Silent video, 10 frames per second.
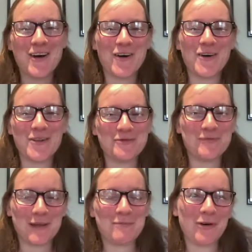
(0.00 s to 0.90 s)
all of
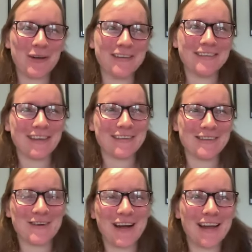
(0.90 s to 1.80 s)
my points as
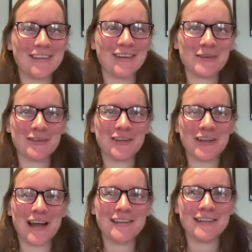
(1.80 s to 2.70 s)
to why I thought it was a
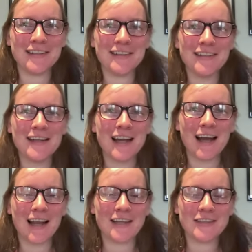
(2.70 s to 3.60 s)
good idea,
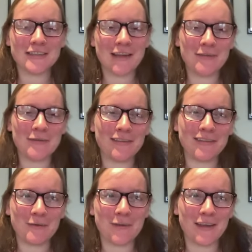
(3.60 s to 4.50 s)
and I just left him to
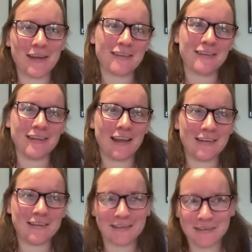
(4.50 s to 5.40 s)
sit with it because he
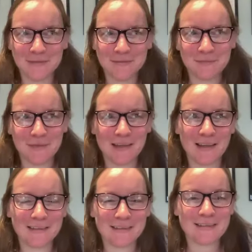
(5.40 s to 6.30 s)
likes to
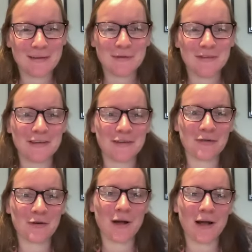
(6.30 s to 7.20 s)
sit with things
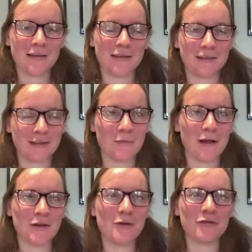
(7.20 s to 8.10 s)
for a while and he'll
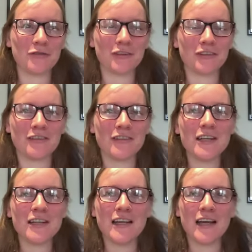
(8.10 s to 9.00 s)
mull it over and stuff.
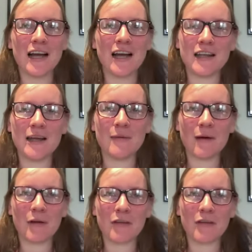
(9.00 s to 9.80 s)
And a